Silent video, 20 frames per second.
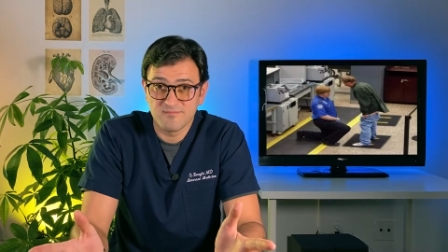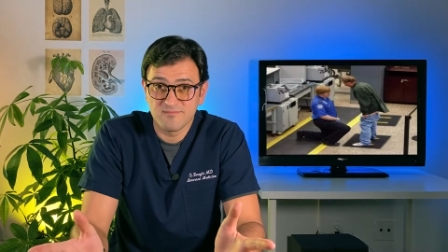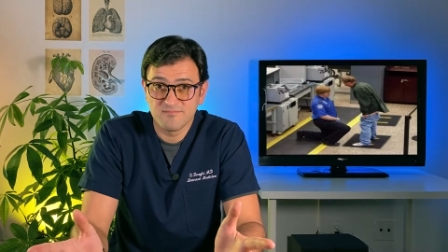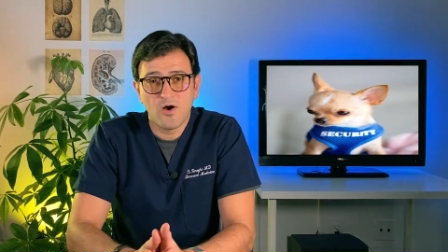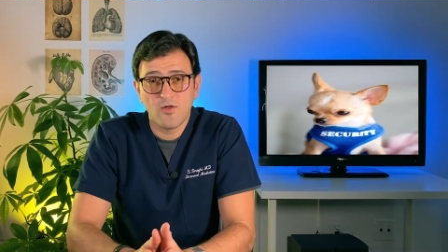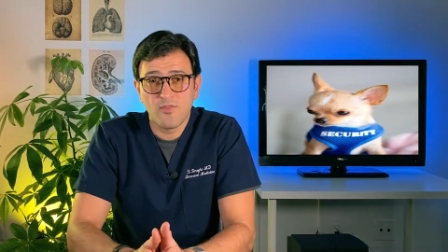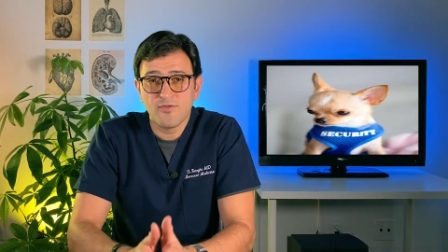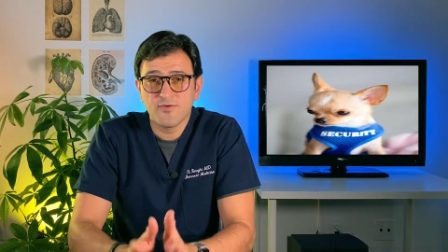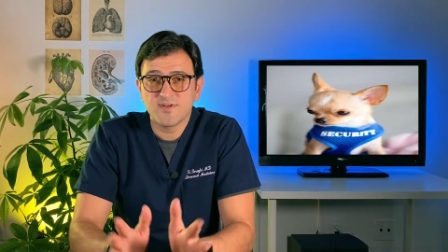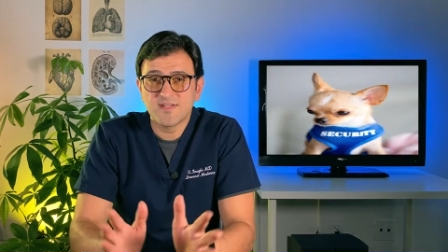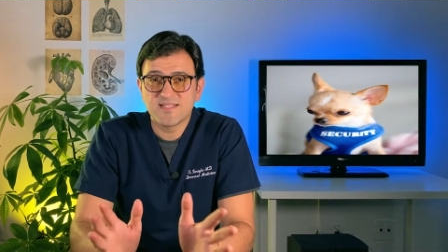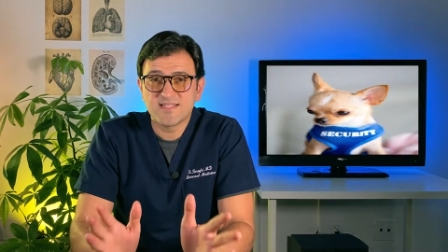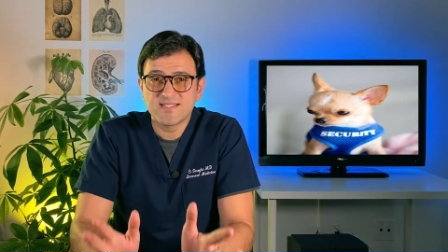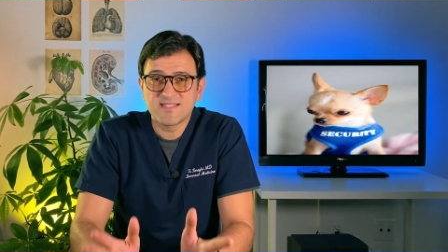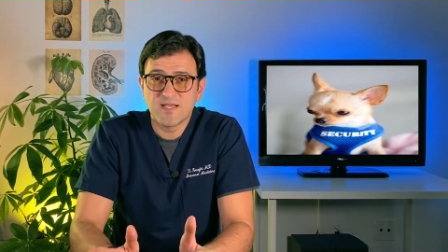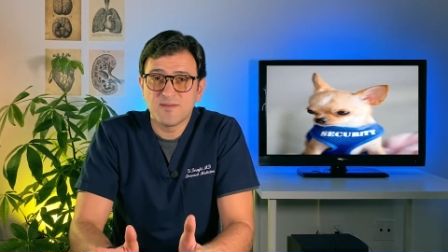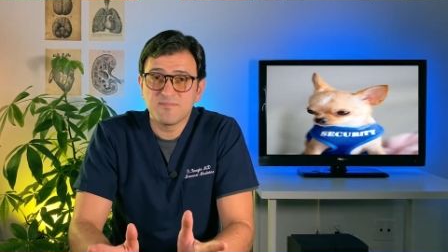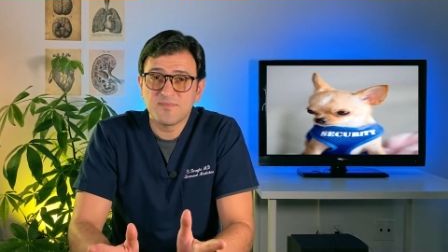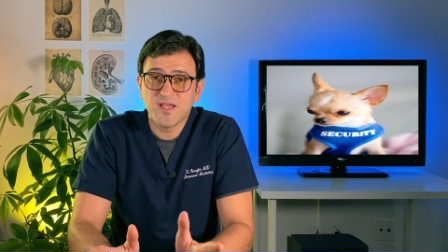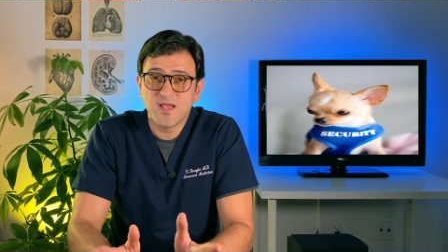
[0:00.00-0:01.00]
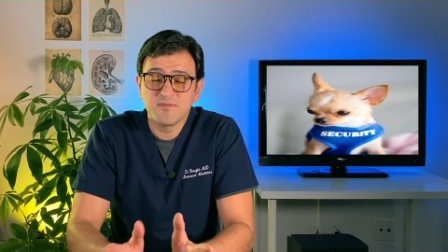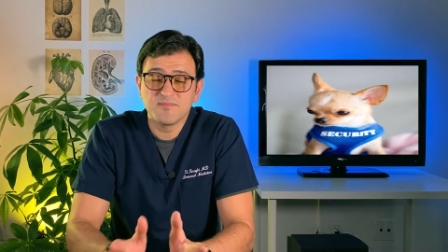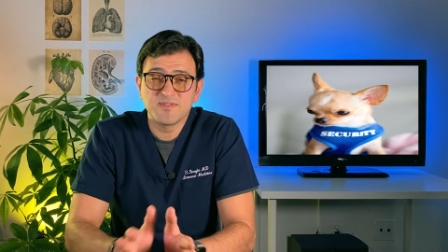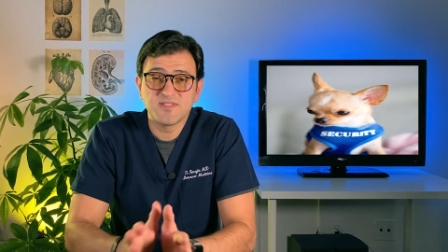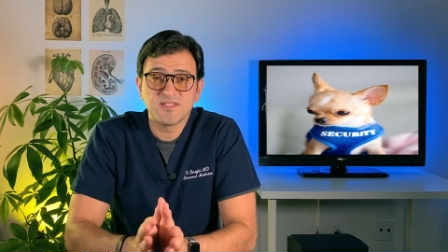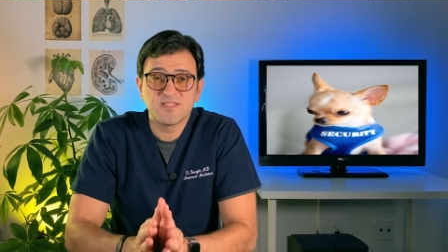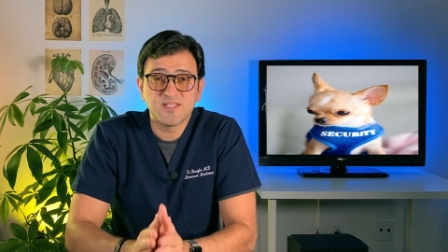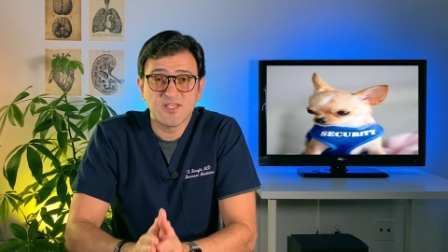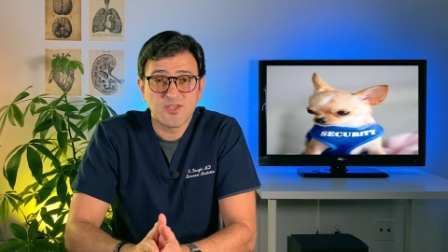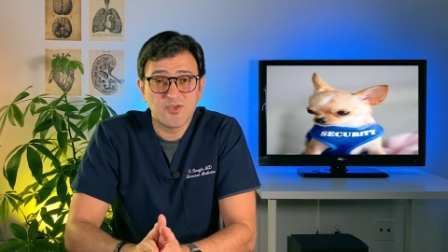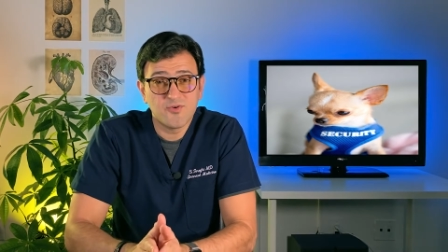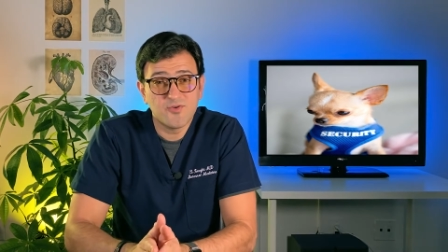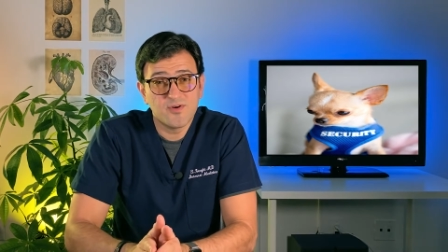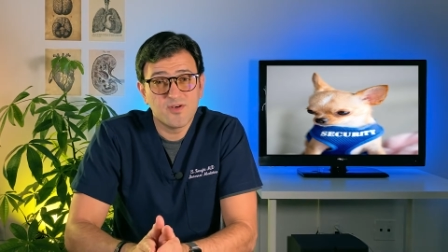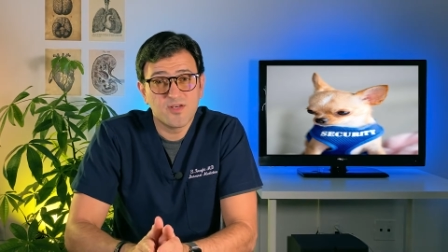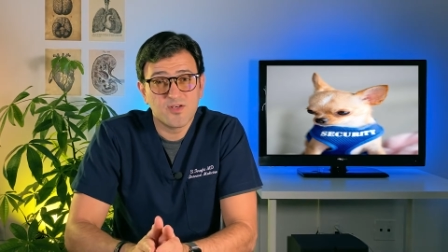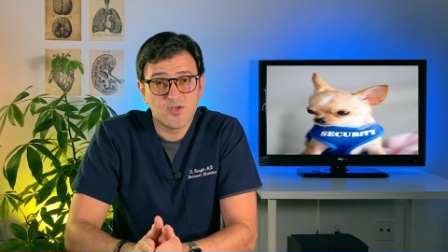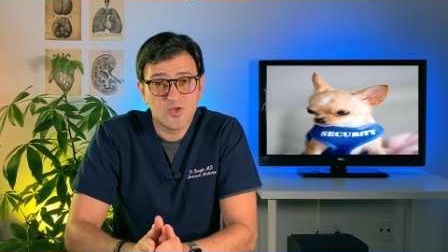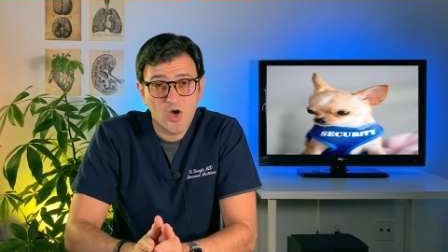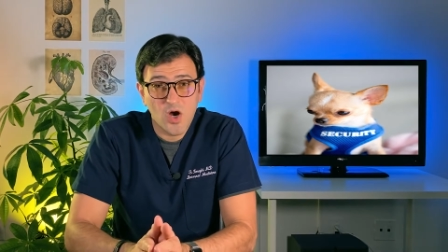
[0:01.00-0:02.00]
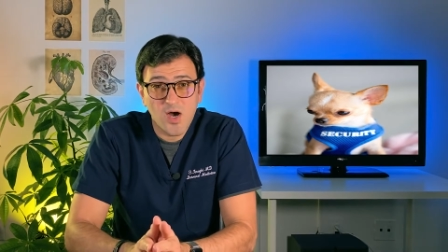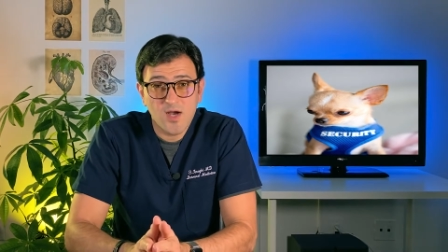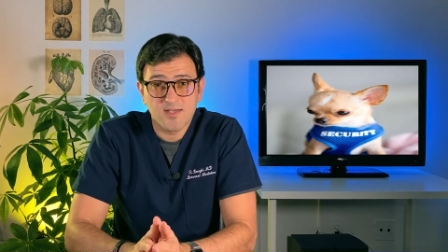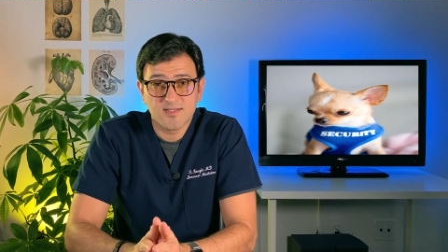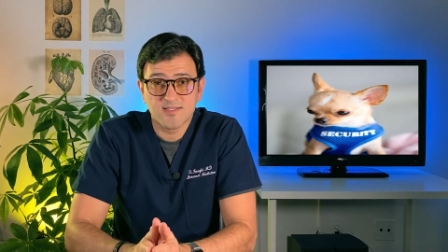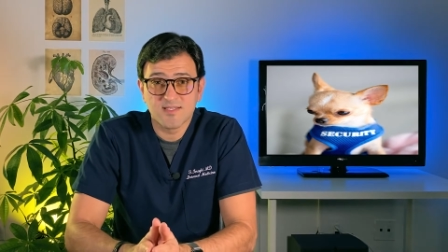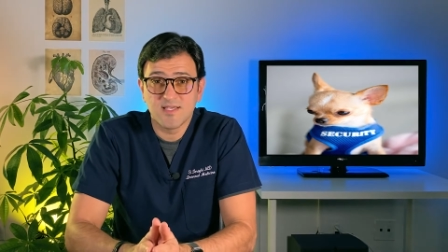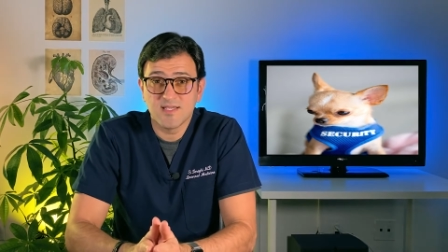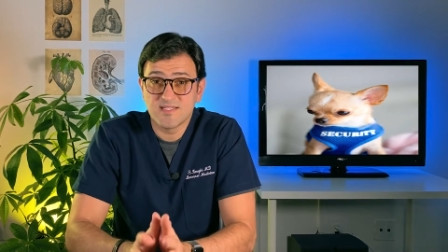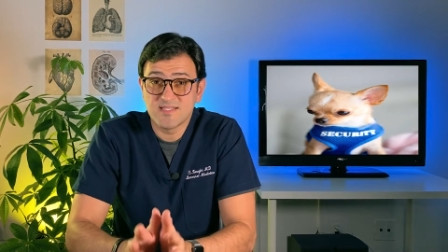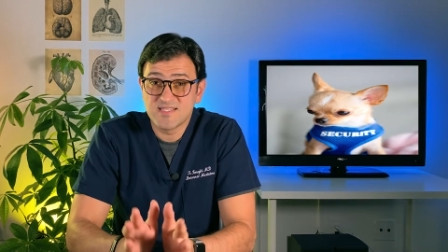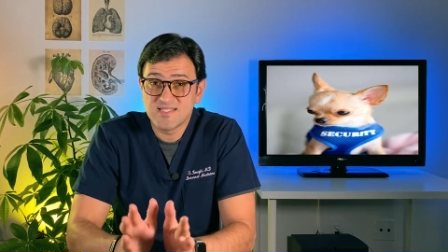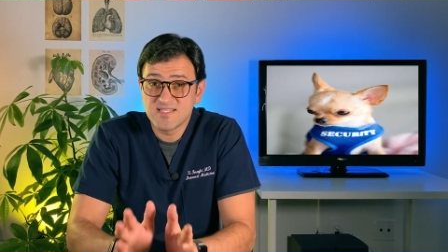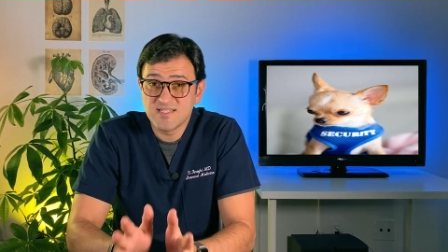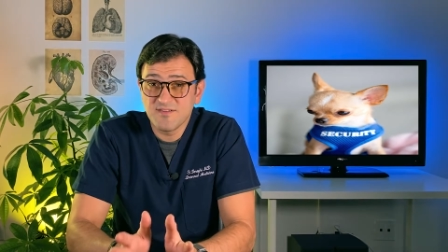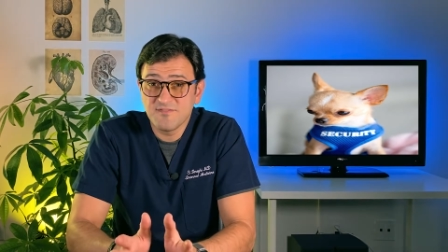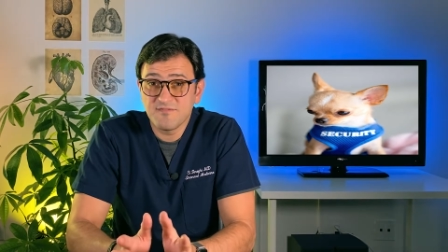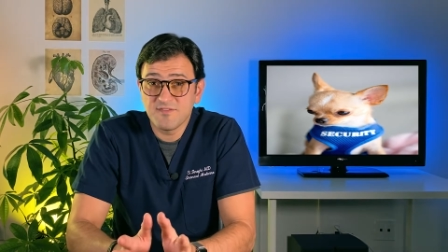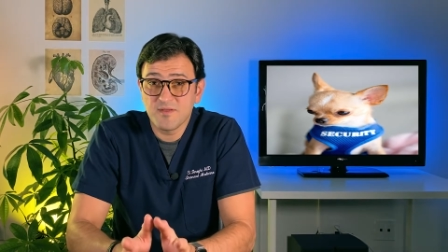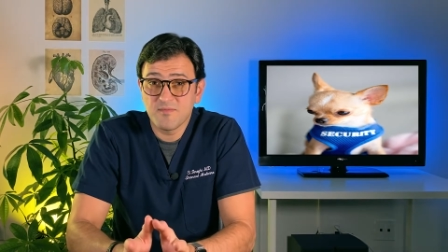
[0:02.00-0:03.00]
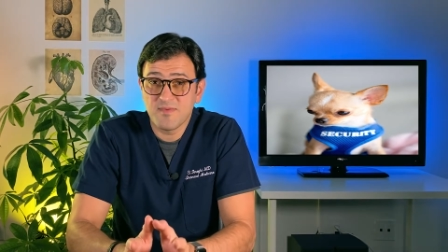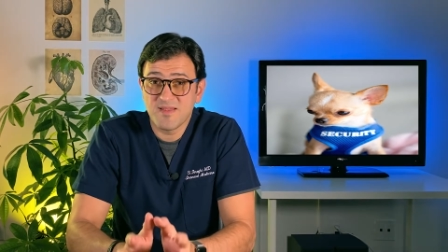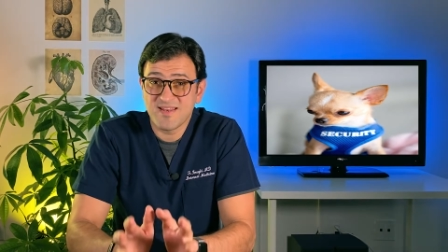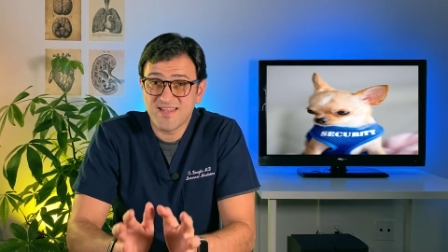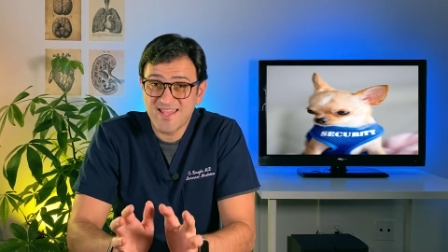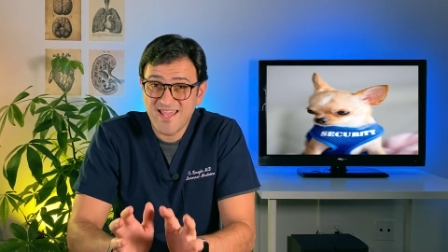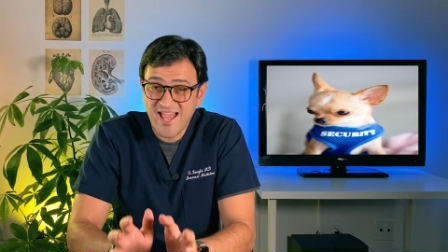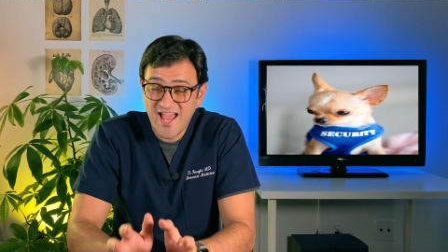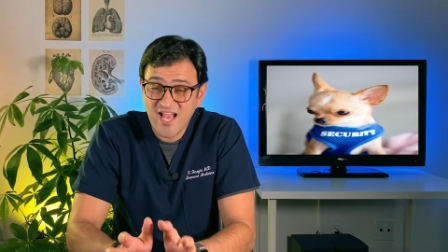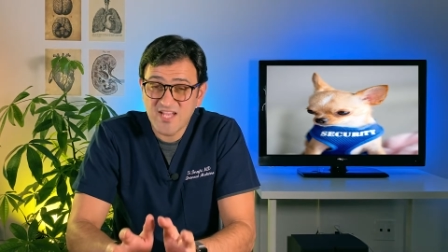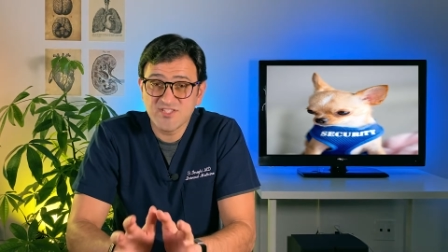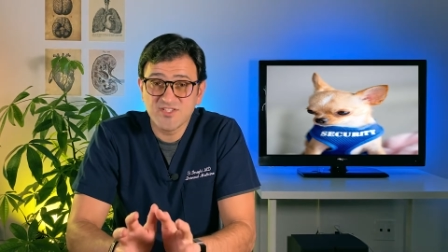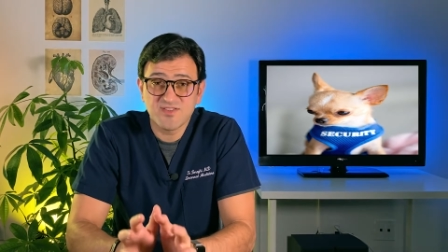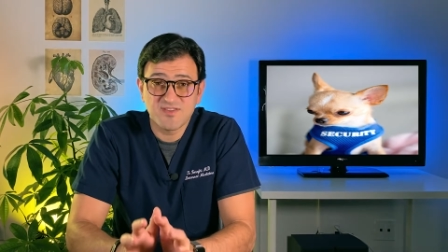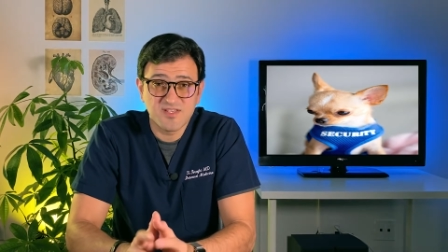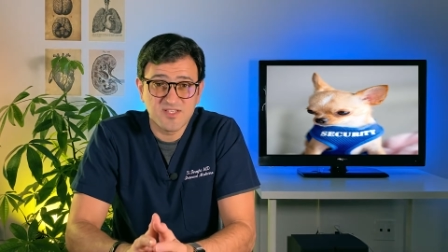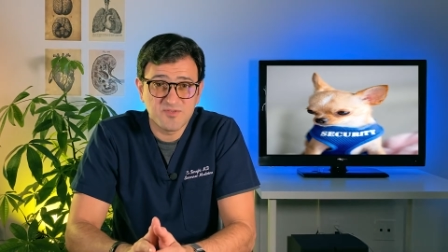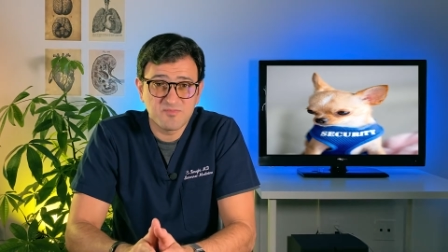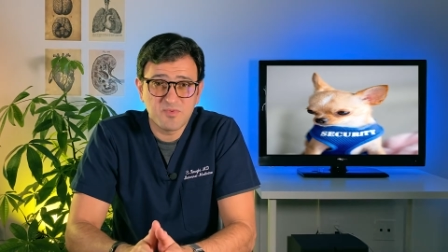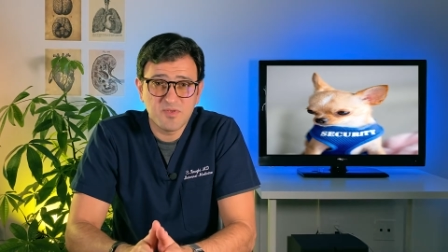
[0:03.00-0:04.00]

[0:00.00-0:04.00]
Although that sometimes the security dogs can sniff them and catch these